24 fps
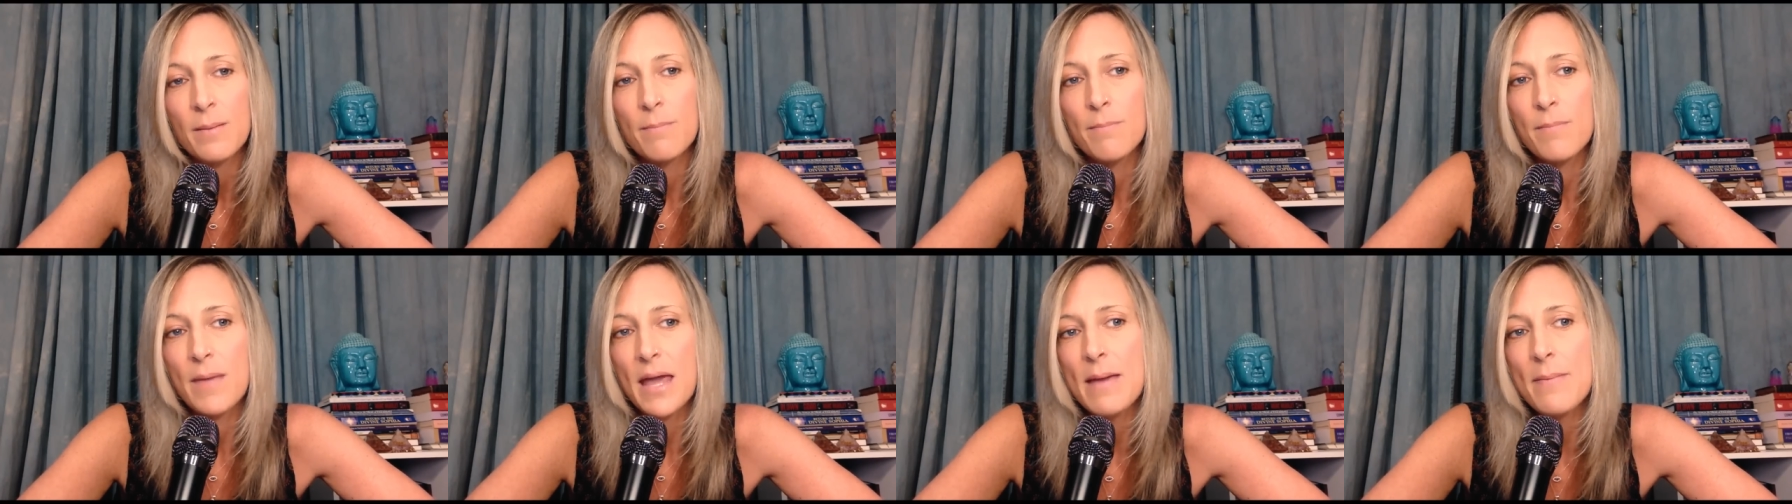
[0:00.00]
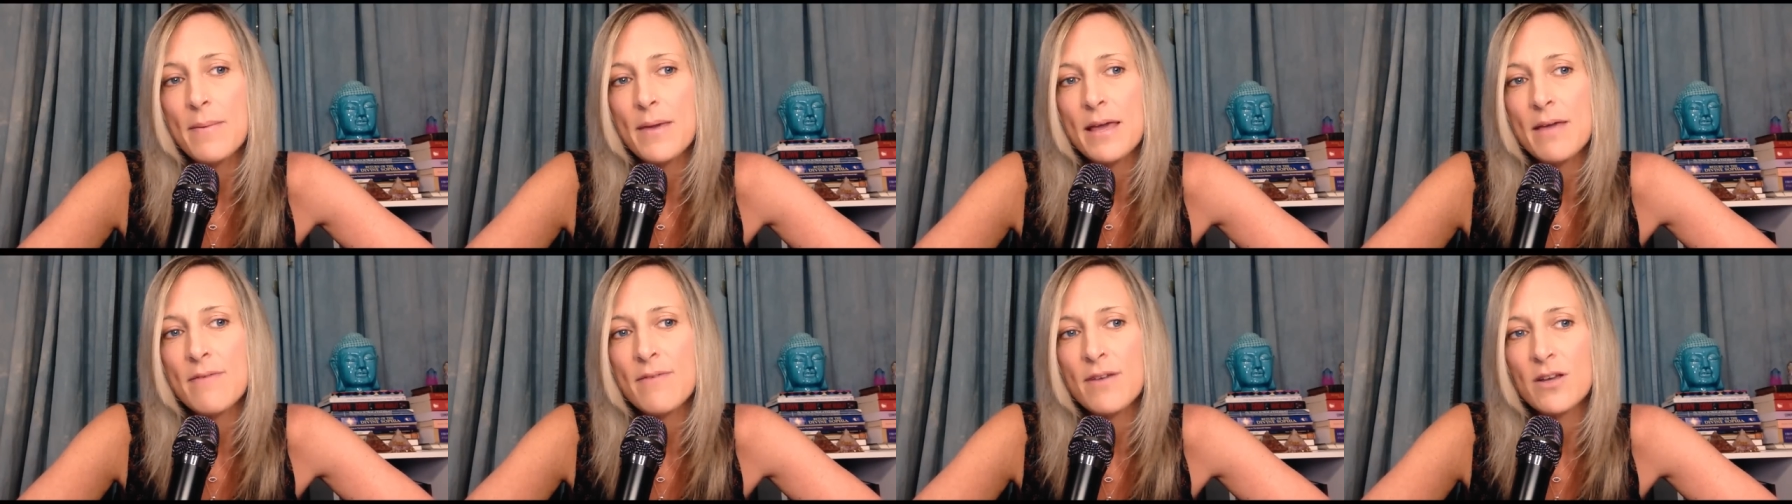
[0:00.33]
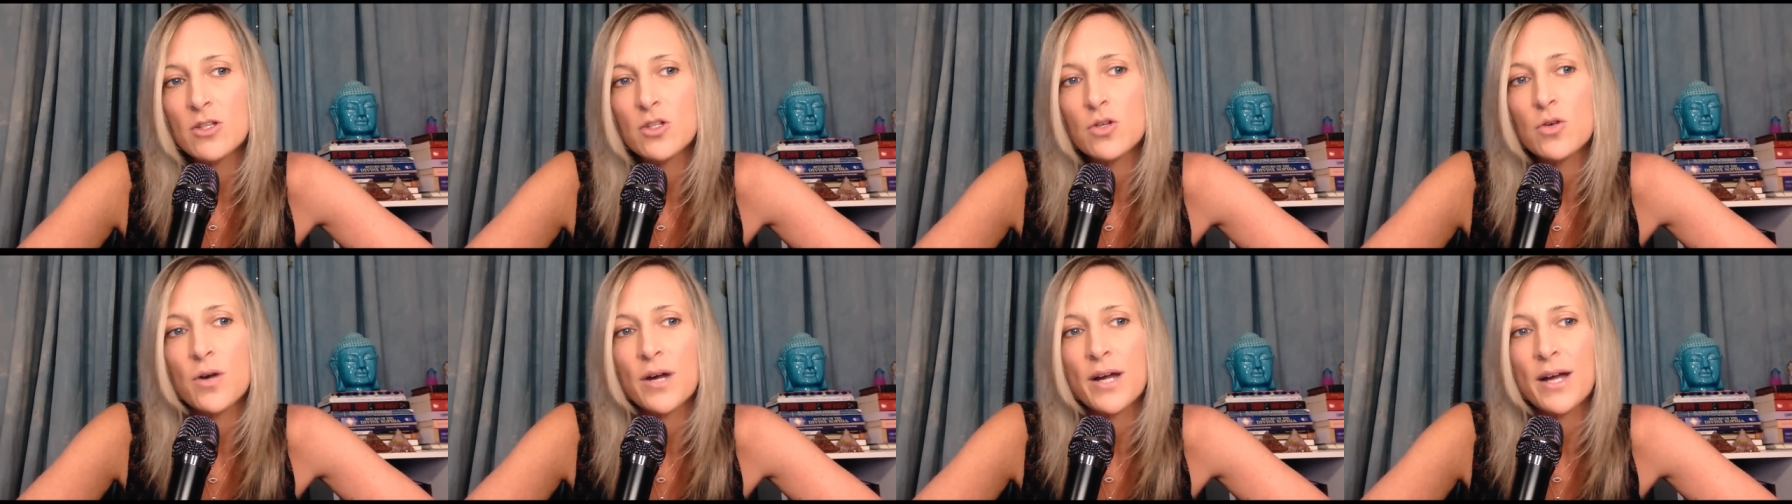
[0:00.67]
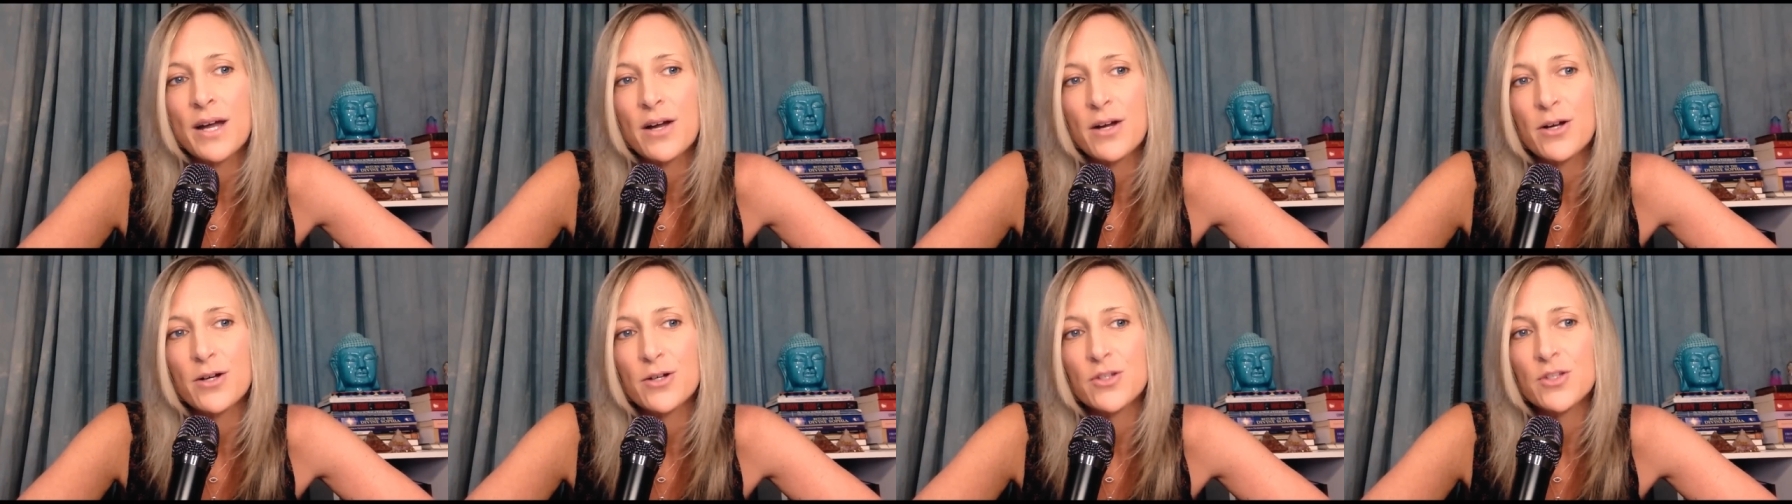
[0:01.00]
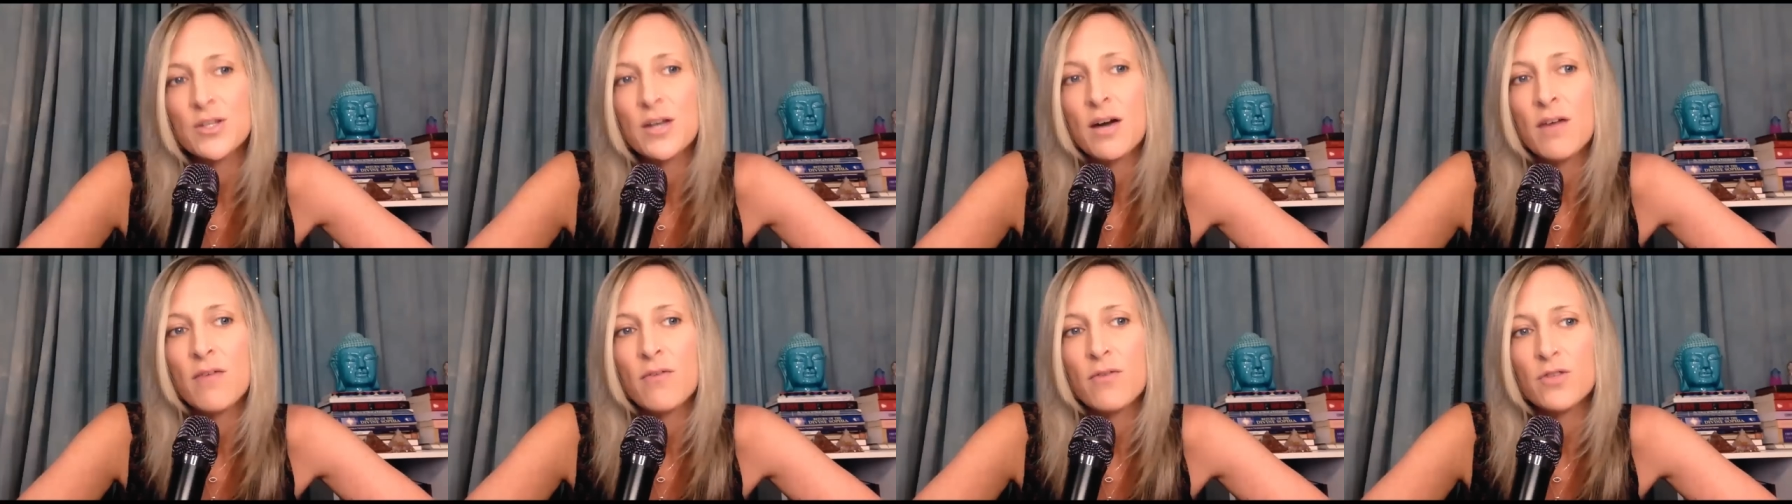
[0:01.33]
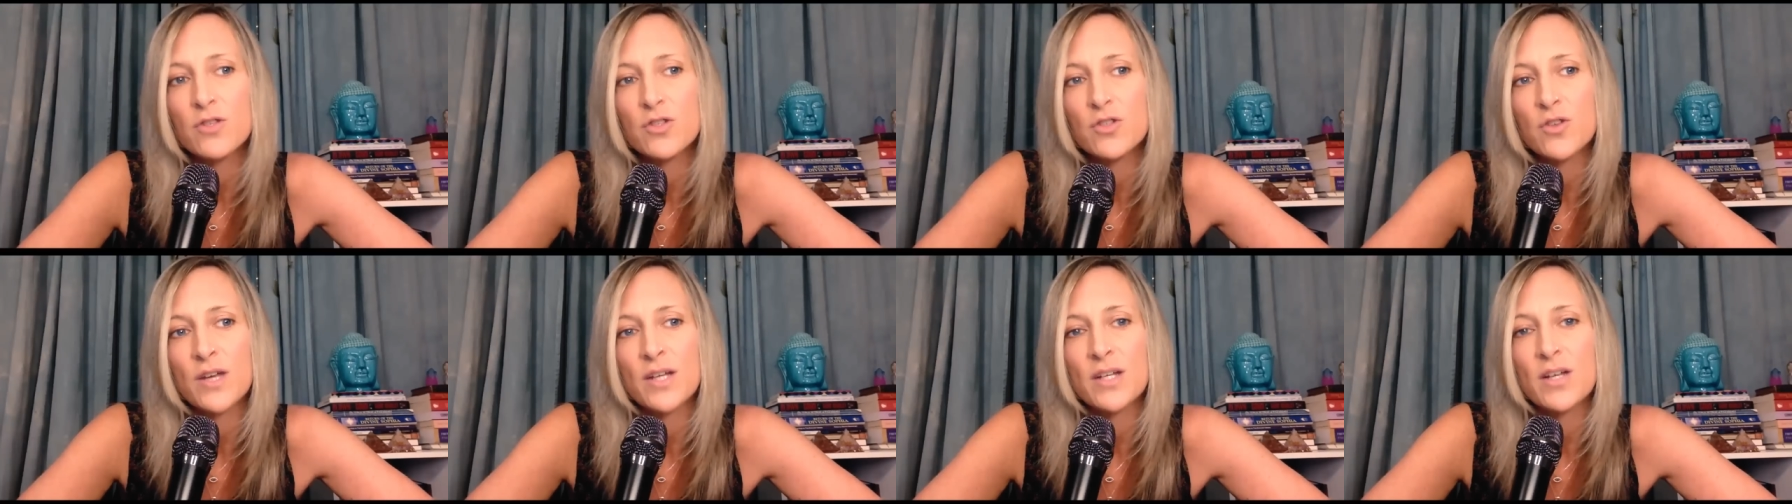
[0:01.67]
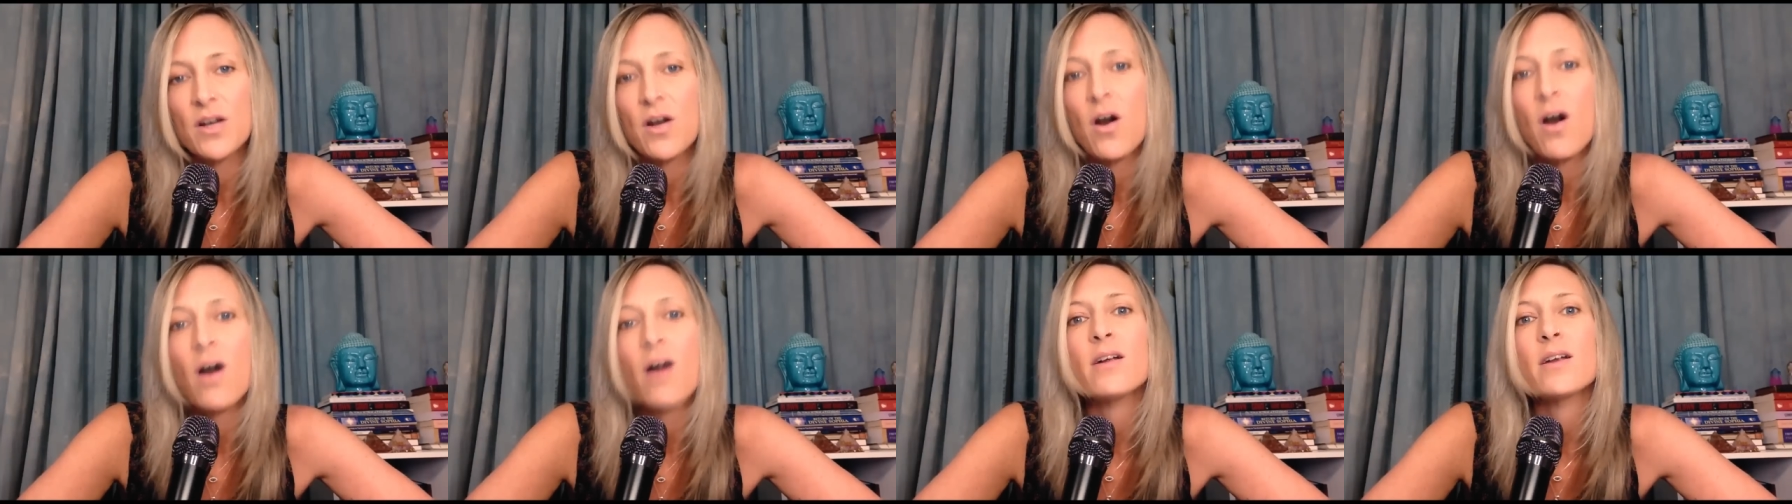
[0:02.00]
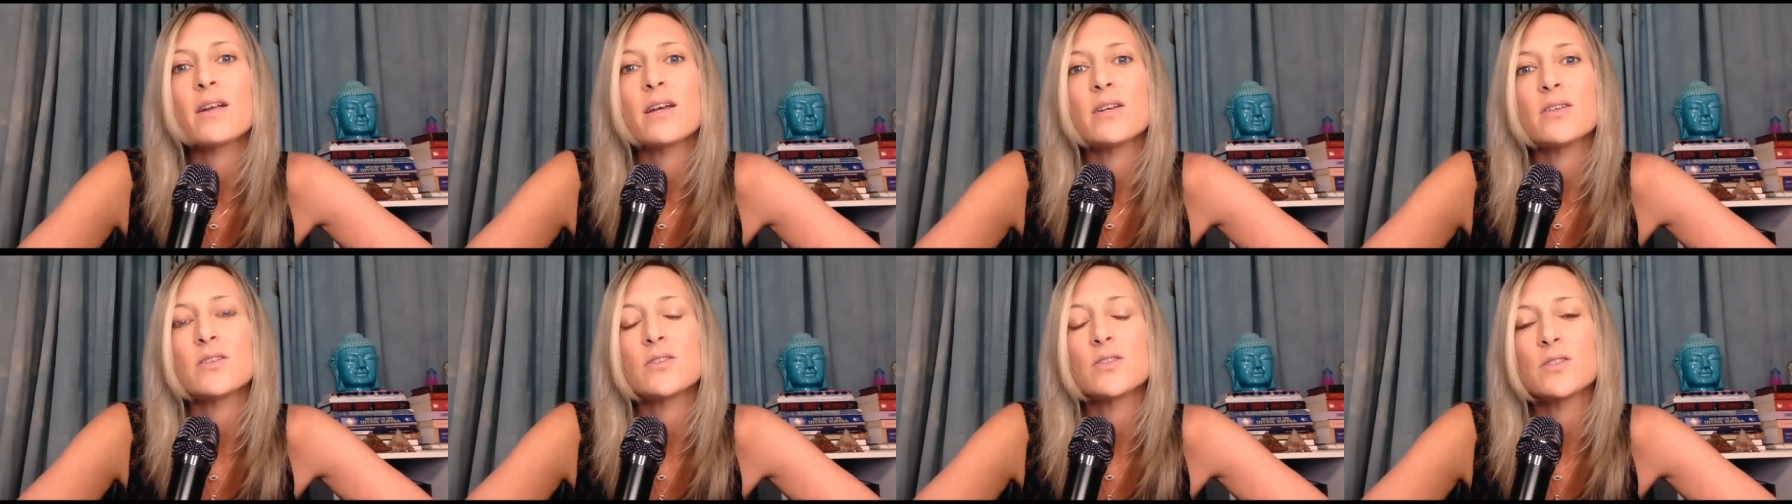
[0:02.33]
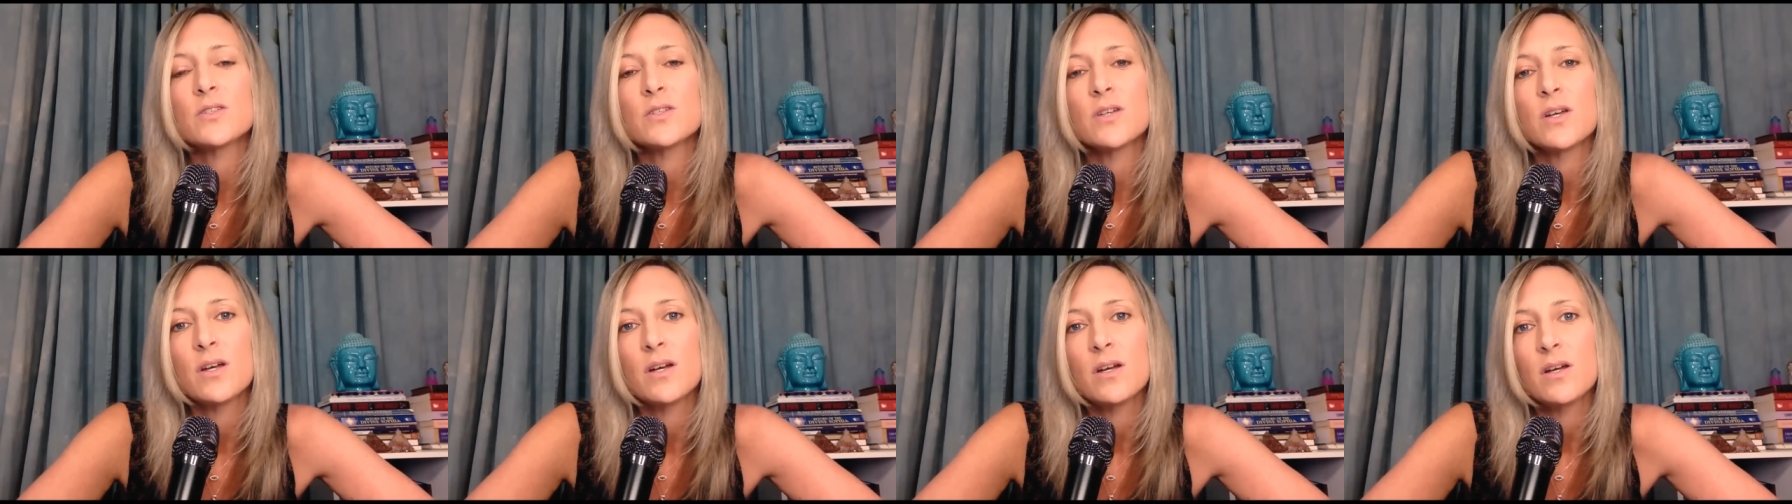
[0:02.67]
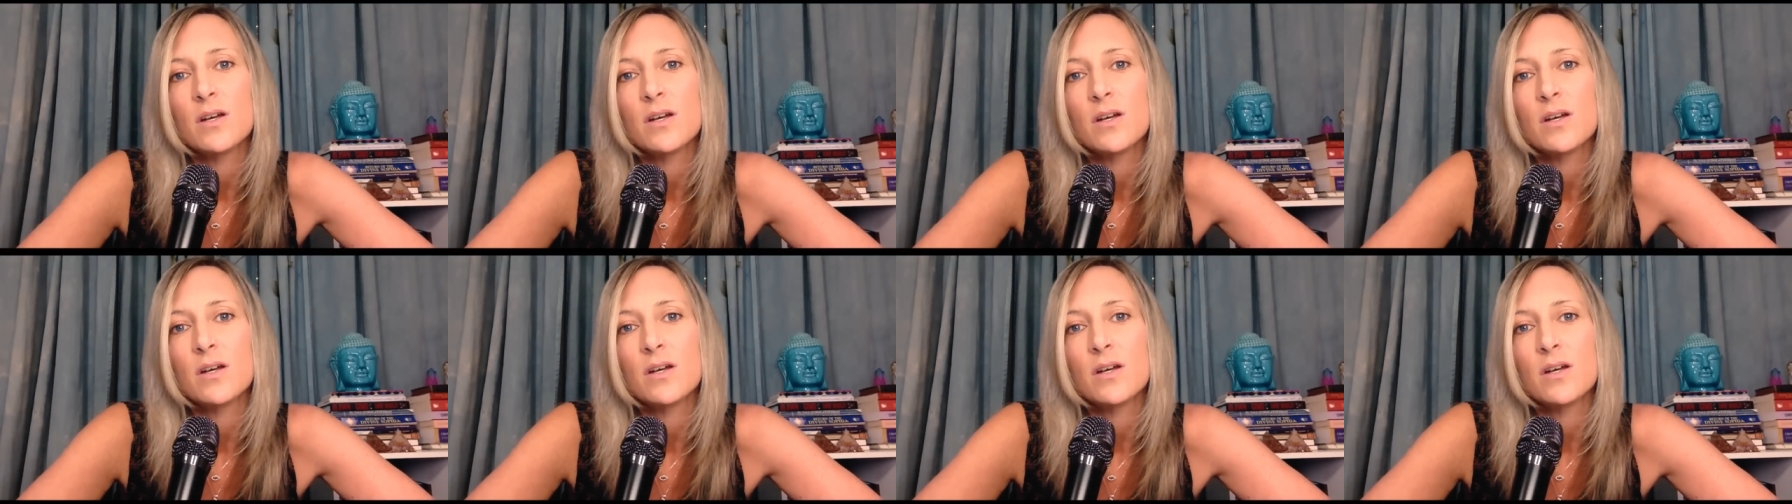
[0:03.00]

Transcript: Maybe Victoria herself was trying to harness